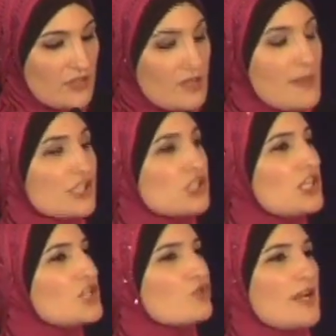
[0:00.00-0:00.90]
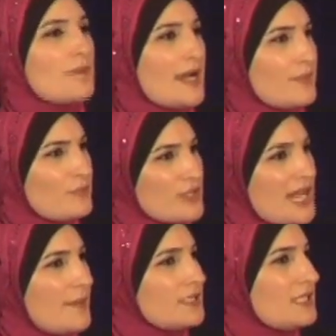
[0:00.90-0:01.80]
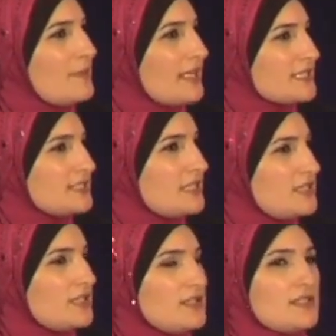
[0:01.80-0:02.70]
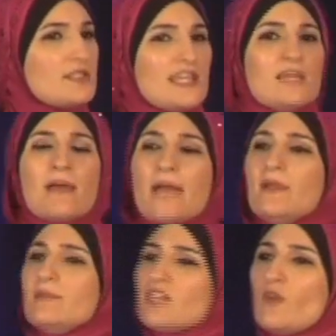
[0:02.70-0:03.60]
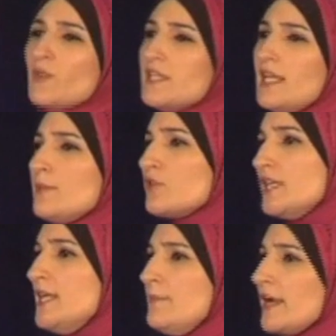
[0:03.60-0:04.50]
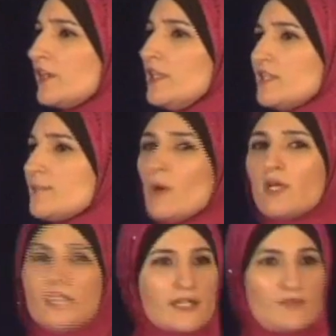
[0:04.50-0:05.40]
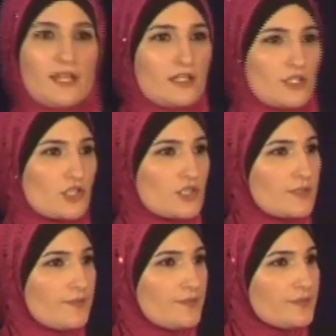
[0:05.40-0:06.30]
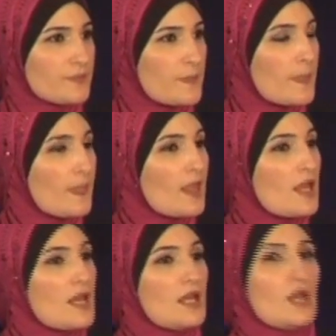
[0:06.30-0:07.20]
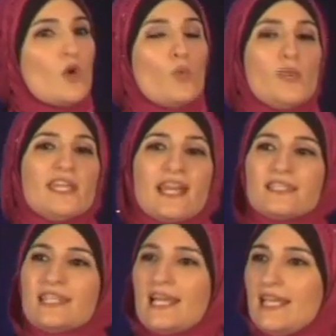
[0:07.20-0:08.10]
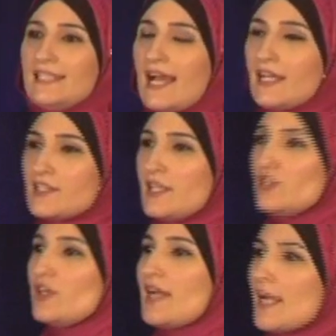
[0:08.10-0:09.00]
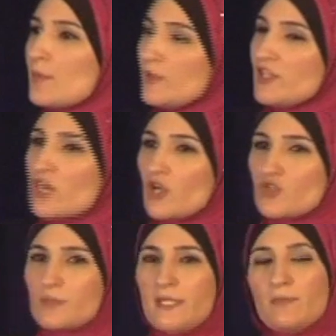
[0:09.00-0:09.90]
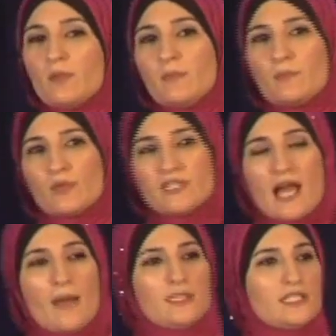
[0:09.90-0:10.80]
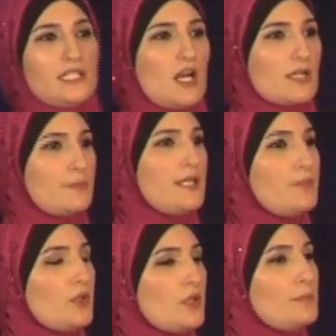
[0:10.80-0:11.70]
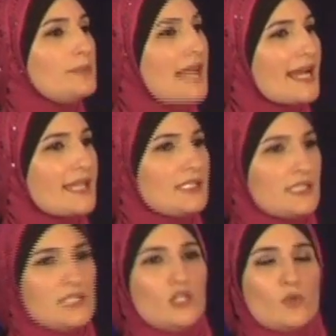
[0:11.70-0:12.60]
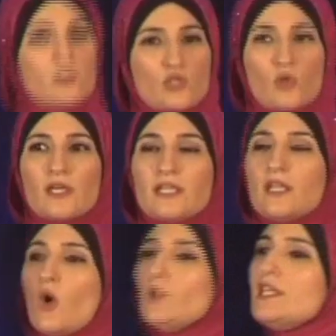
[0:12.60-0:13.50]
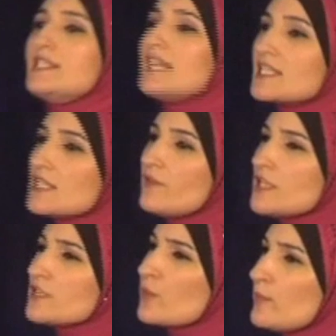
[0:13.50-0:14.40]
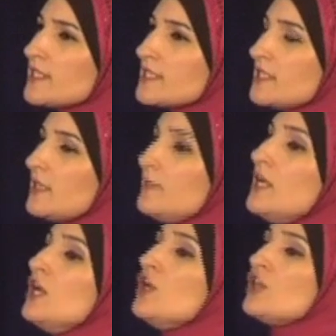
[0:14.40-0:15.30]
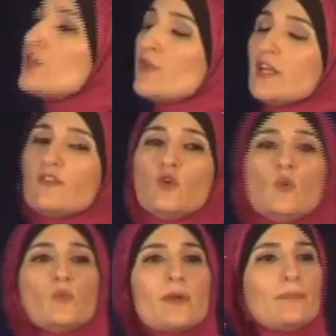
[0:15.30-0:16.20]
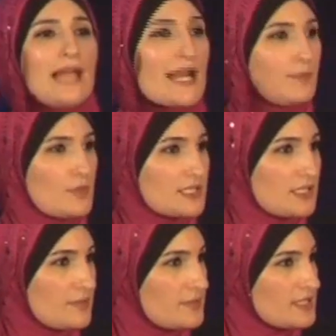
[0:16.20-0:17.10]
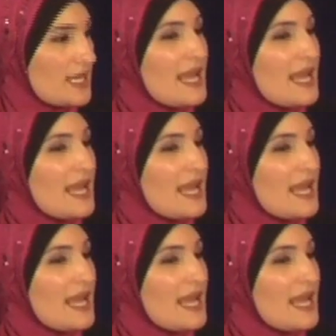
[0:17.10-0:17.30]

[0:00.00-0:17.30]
The masjid is run by predominantly Palestinians. The imam himself was an immigrant. He barely spoke a lick of English. We get to Al-Hidayah Center, and I'm with these 100 people, predominantly young people, black and Latino majority. Only 6 of us were Muslim, 3 of whom were black Muslims.